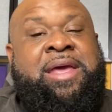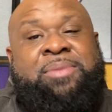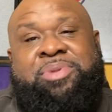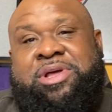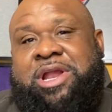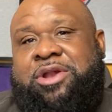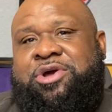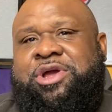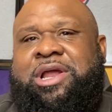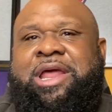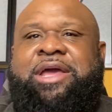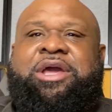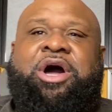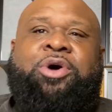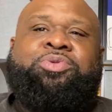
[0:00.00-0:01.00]
Because I know y'all
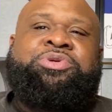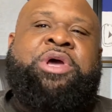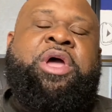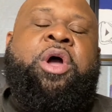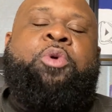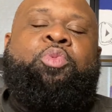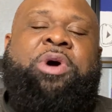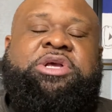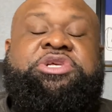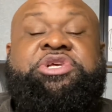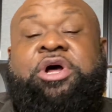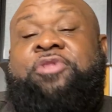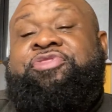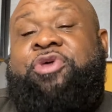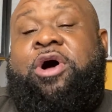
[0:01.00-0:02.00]
like, Coach, what's
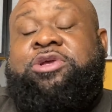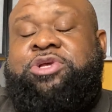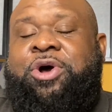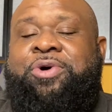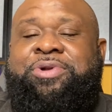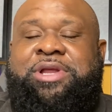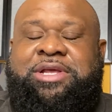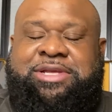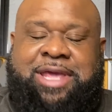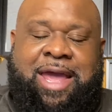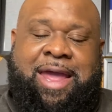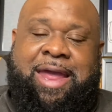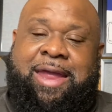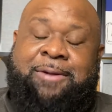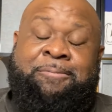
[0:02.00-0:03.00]
your thoughts on this game?